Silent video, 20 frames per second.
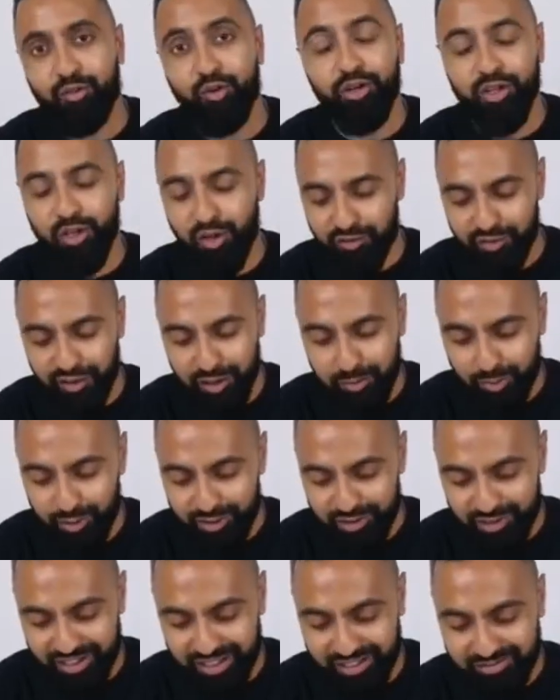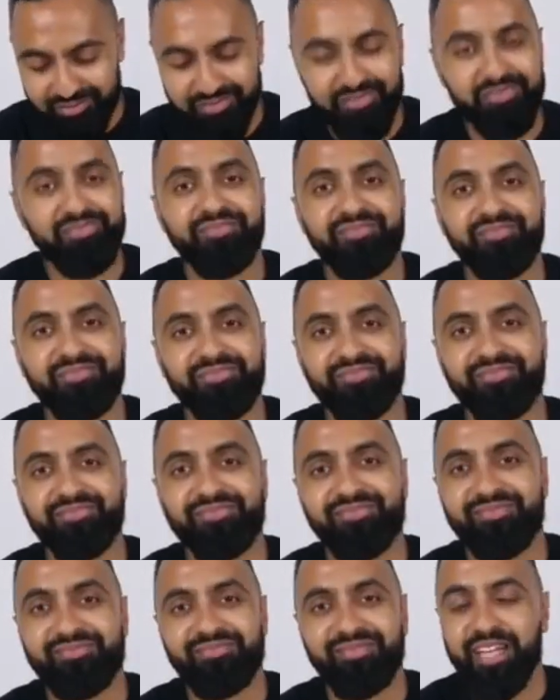already got fingerprints on it.
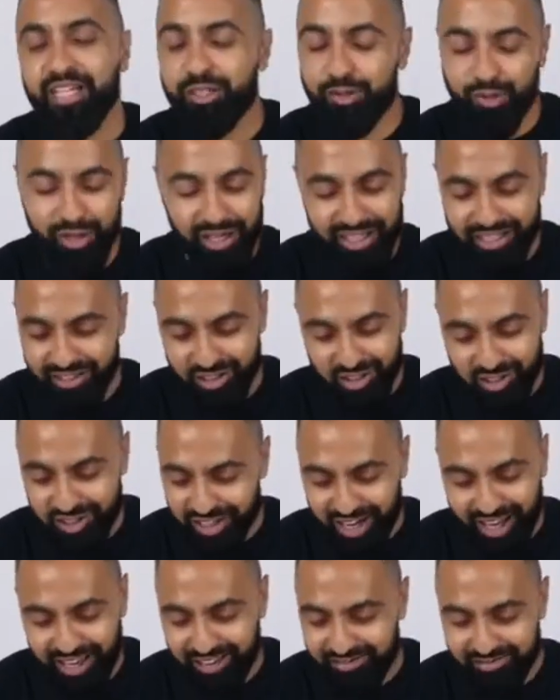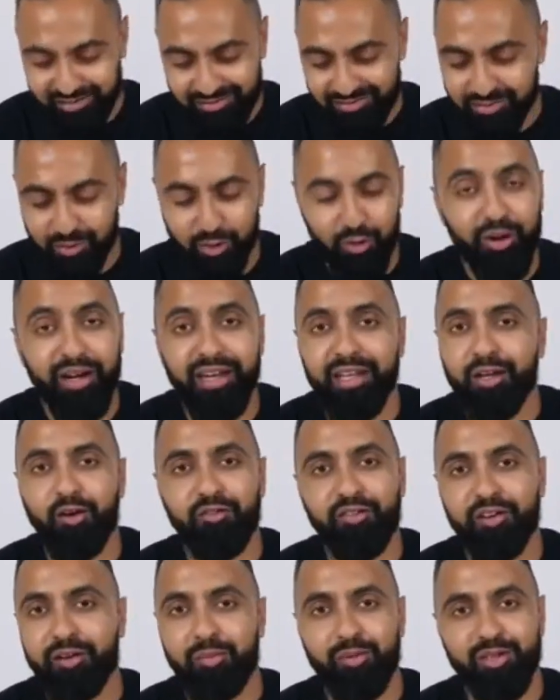Literally, just like already got
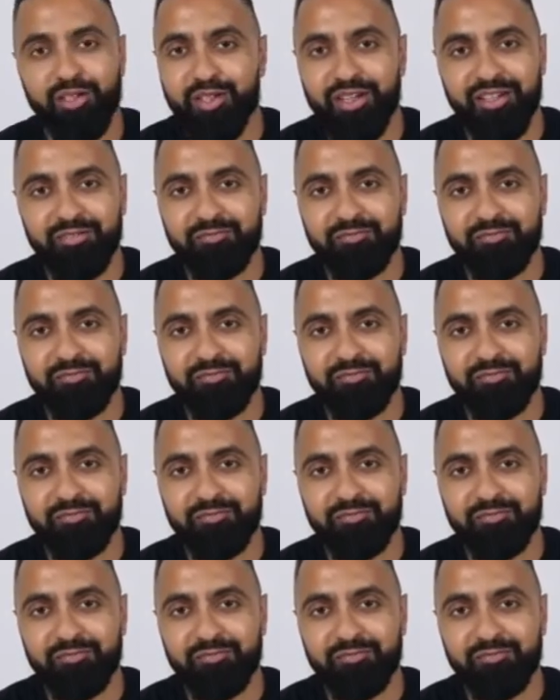fingerprints on